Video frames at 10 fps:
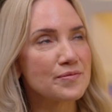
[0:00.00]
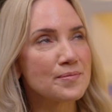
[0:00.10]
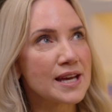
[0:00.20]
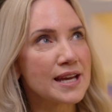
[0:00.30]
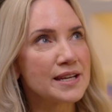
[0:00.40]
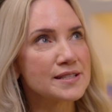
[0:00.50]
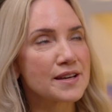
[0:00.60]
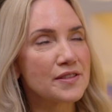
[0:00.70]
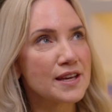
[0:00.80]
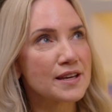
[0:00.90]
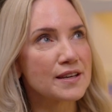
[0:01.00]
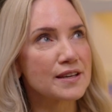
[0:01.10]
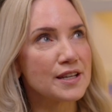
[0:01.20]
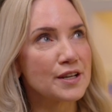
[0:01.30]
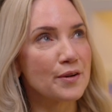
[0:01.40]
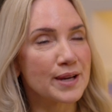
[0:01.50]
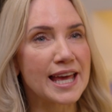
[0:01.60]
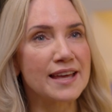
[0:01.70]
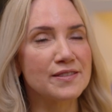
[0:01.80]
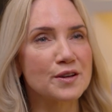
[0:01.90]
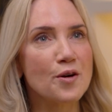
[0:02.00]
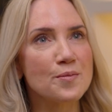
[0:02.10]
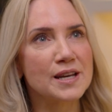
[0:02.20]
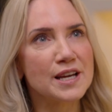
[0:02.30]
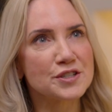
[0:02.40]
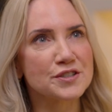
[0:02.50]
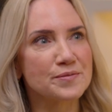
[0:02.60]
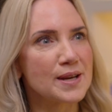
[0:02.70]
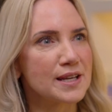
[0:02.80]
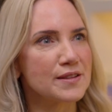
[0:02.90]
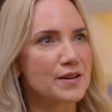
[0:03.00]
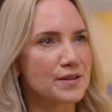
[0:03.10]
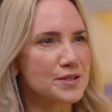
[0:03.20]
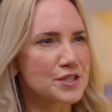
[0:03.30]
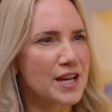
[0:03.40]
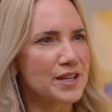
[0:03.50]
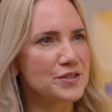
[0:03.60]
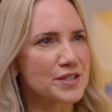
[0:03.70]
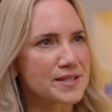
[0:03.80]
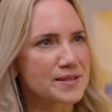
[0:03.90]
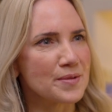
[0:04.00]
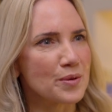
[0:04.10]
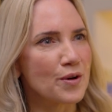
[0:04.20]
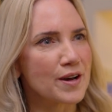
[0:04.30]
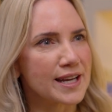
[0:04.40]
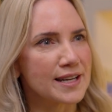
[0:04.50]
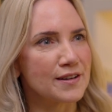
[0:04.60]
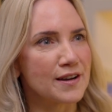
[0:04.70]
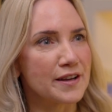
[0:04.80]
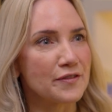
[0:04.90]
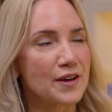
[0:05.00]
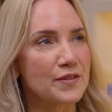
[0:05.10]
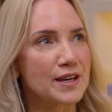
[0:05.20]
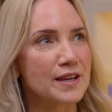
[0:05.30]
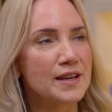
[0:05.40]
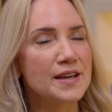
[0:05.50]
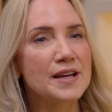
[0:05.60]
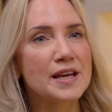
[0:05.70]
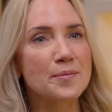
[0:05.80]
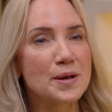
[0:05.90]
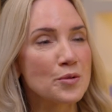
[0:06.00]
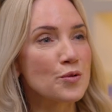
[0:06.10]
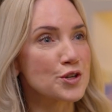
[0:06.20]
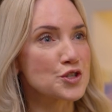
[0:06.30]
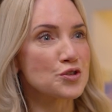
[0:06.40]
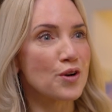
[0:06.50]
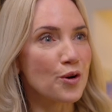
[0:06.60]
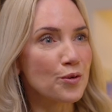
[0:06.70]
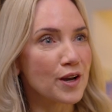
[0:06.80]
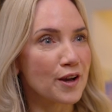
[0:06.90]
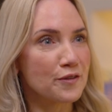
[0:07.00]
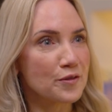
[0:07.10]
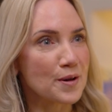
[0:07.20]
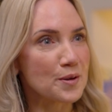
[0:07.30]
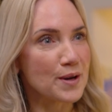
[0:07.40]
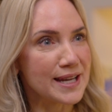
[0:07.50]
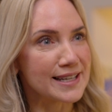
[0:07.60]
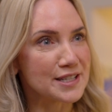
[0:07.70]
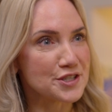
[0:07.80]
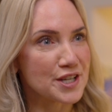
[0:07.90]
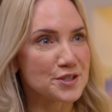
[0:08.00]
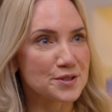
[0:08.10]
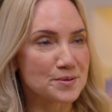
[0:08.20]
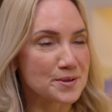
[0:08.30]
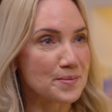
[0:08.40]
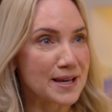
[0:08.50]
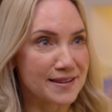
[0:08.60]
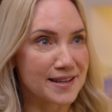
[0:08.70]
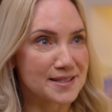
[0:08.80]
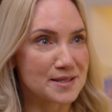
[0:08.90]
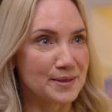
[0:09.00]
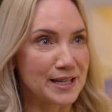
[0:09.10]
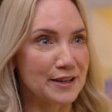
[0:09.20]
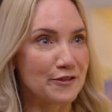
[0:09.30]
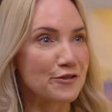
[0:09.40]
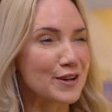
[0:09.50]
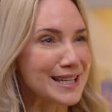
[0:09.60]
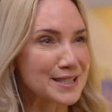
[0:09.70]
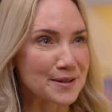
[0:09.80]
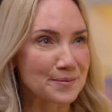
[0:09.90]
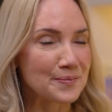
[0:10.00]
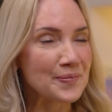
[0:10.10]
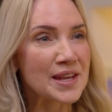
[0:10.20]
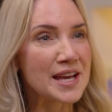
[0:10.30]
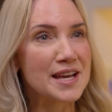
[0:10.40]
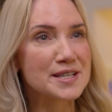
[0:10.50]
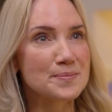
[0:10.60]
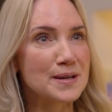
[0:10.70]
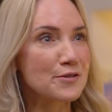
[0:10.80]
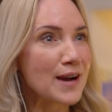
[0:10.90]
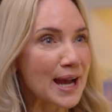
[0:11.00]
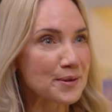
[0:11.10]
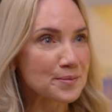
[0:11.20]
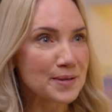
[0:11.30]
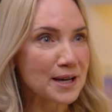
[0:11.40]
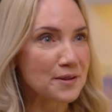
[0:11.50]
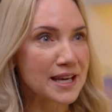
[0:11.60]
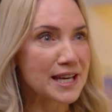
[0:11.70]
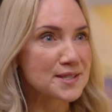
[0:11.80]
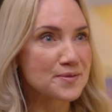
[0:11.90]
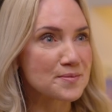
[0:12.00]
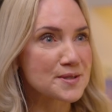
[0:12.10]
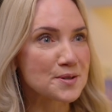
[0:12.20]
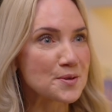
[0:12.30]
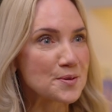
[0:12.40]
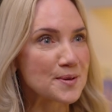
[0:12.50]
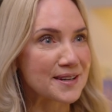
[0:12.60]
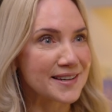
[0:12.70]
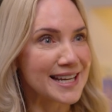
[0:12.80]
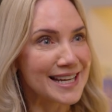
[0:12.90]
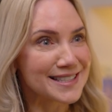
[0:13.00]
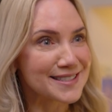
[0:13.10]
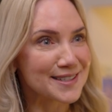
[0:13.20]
made, I think, again, the combination of making those changes to my working life, having a bit more control over my weekly schedule is a big thing to me. Freedom to be around and pick up the kids from school when I need to,